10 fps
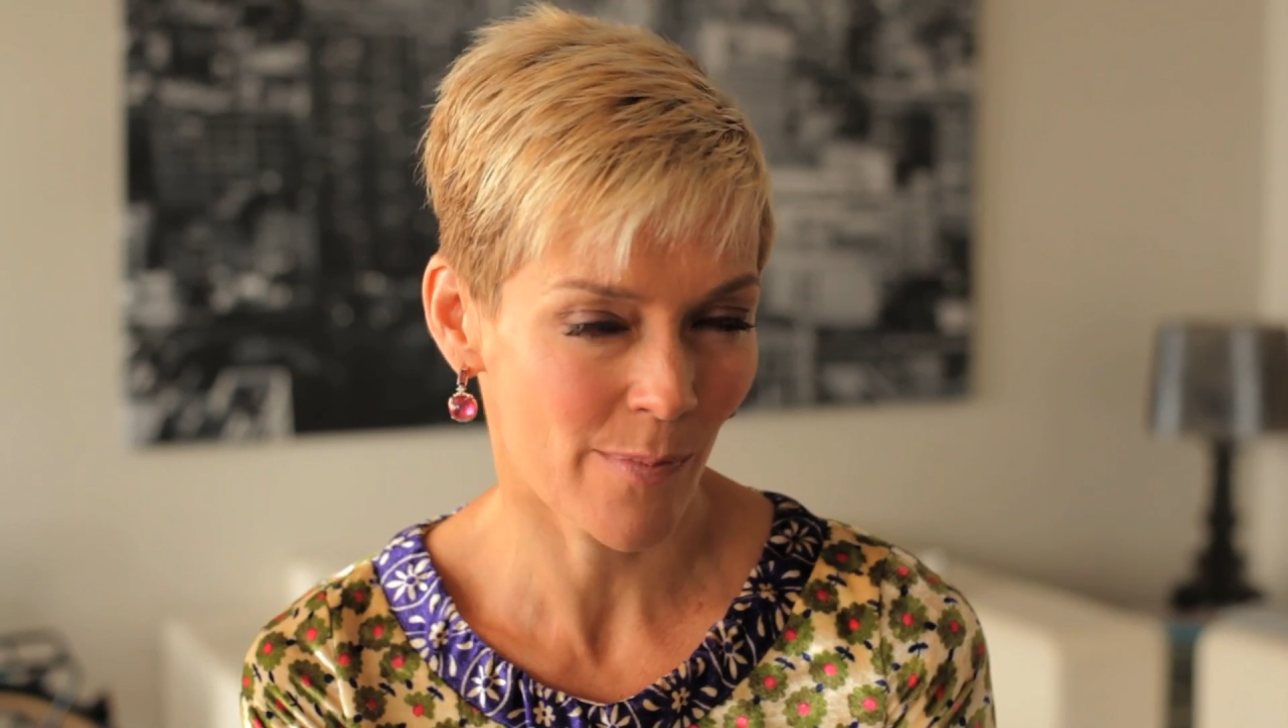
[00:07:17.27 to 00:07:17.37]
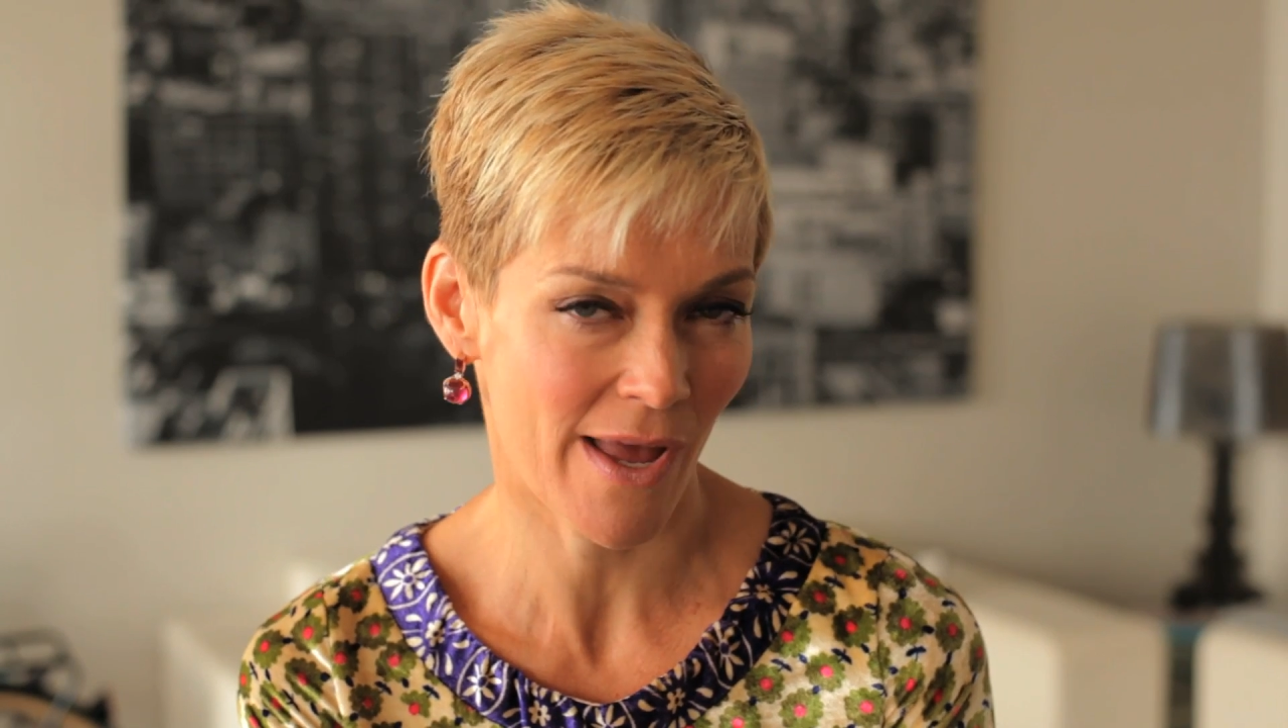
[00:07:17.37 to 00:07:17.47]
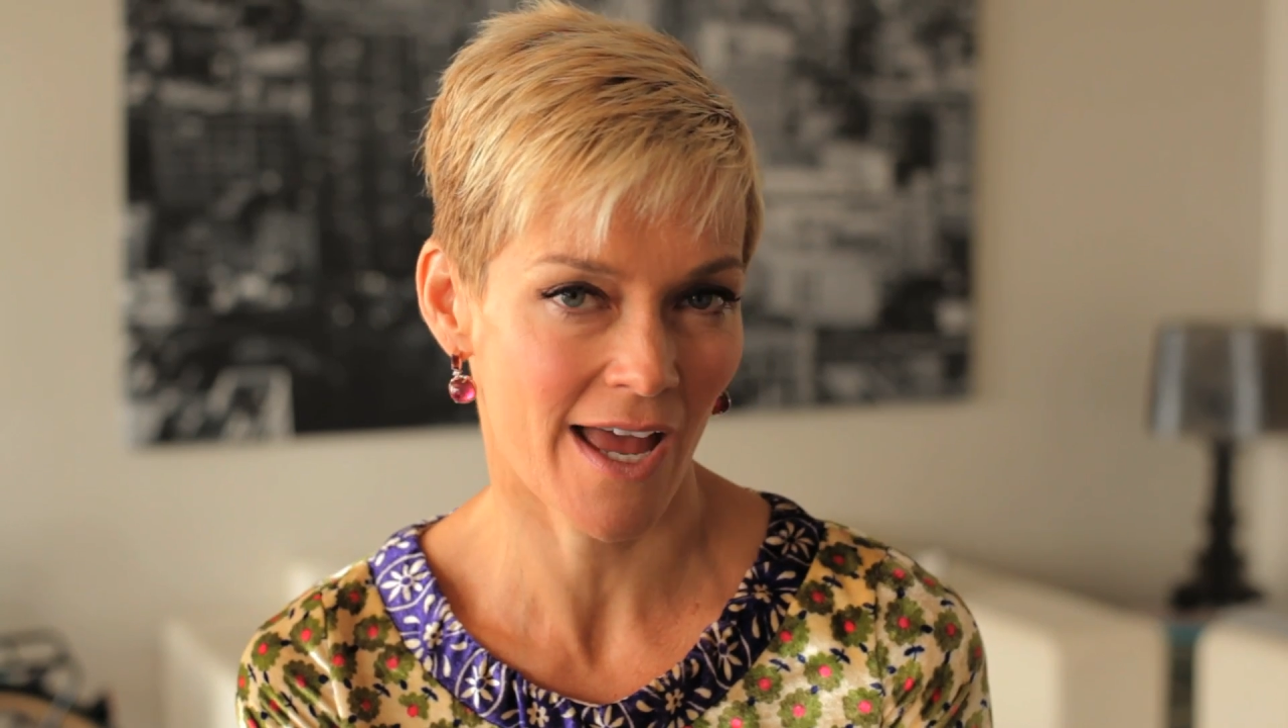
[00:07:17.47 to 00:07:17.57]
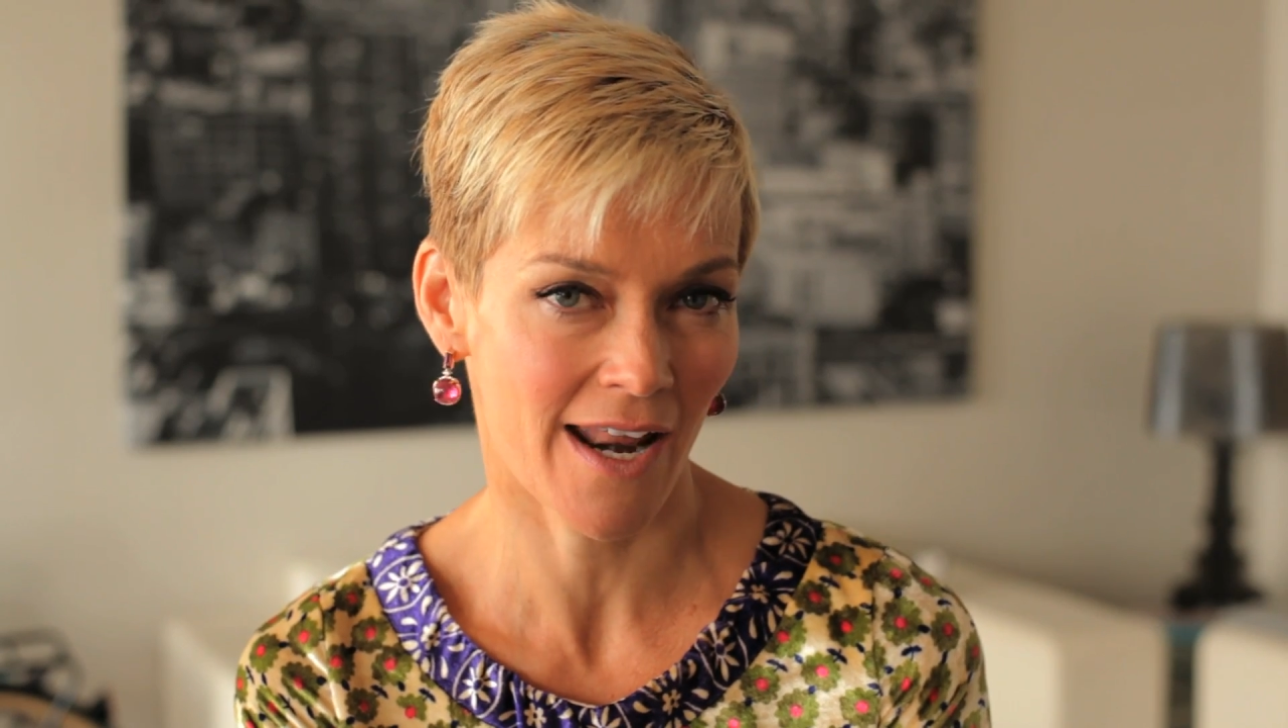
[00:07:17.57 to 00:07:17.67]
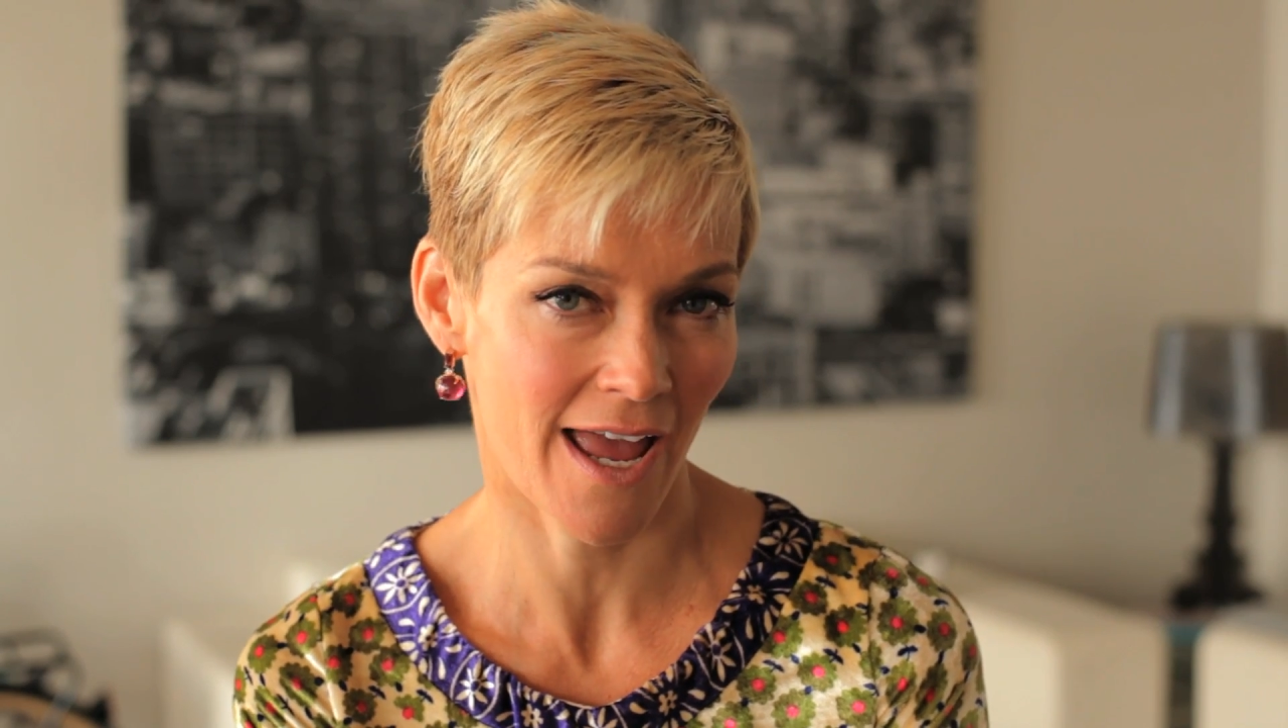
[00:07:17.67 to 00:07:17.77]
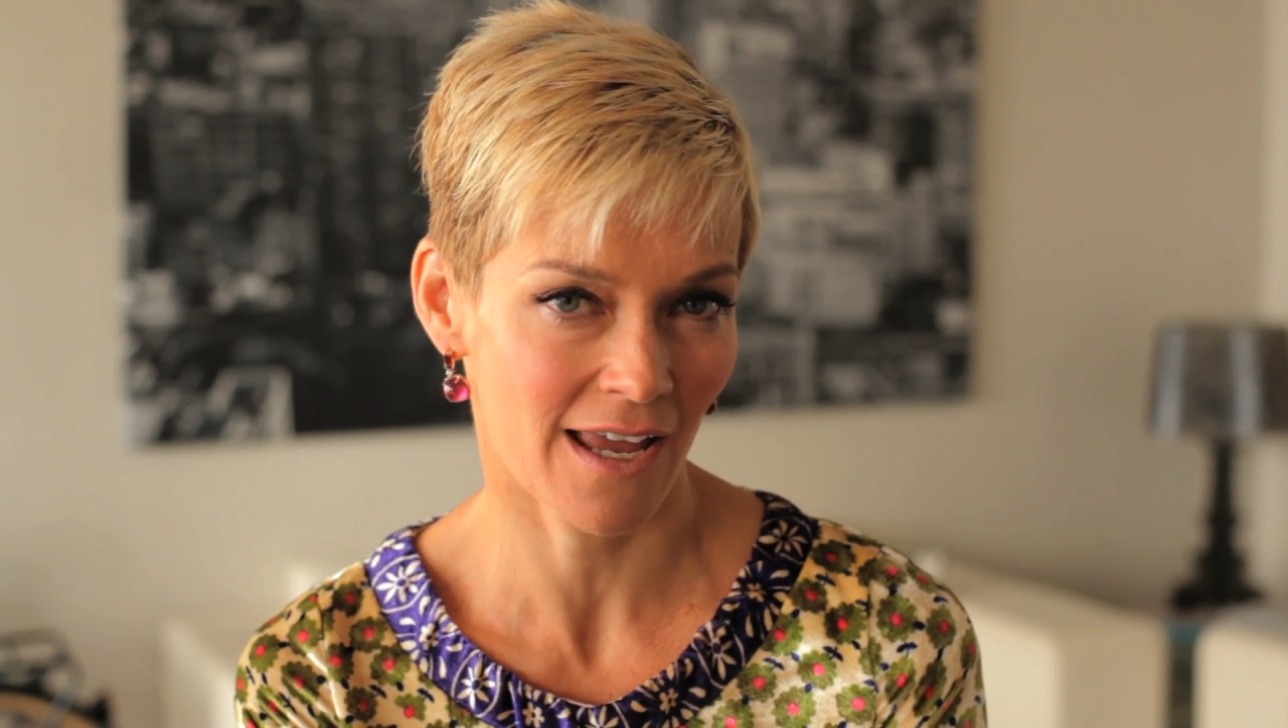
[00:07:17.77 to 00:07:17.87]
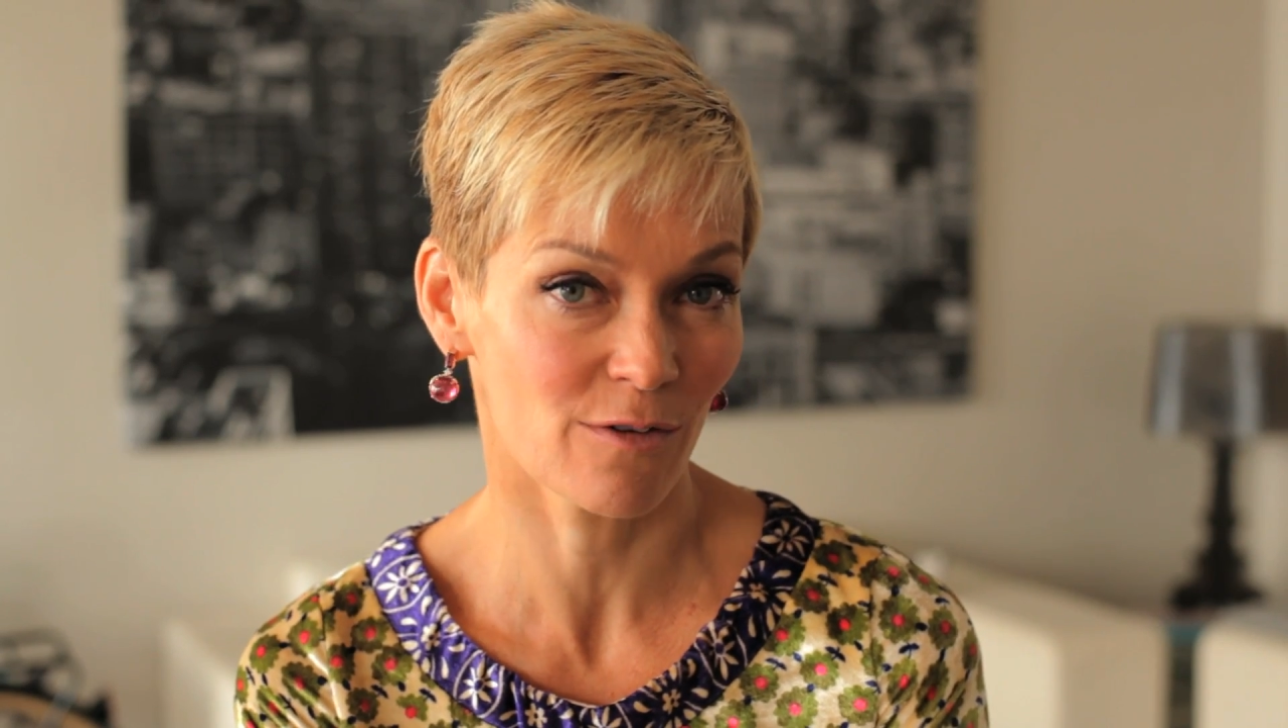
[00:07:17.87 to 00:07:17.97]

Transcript: about how